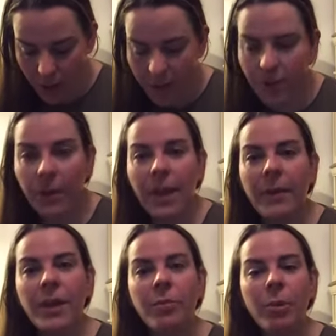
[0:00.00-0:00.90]
So
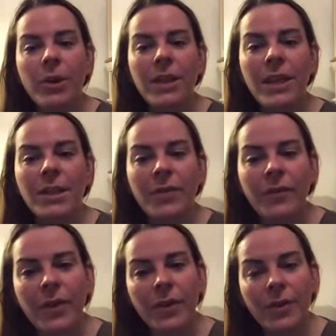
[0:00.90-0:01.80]
allowing your body to
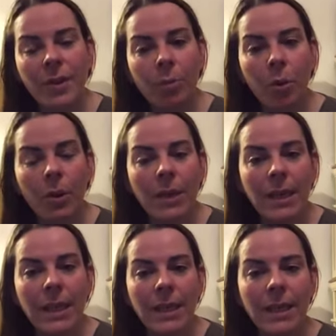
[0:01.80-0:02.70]
feel
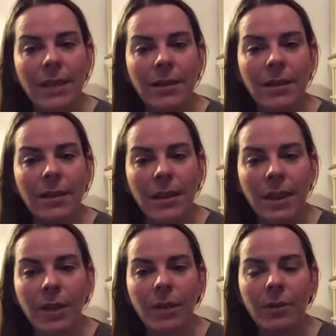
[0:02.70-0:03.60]
supported and
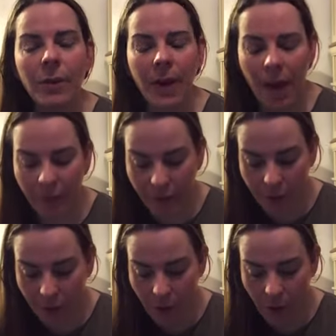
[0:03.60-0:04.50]
still wherever
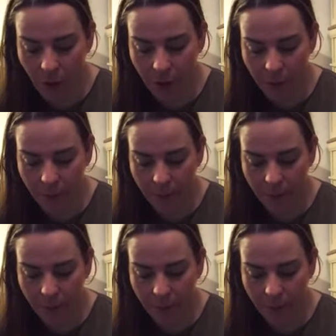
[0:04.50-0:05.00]
you are.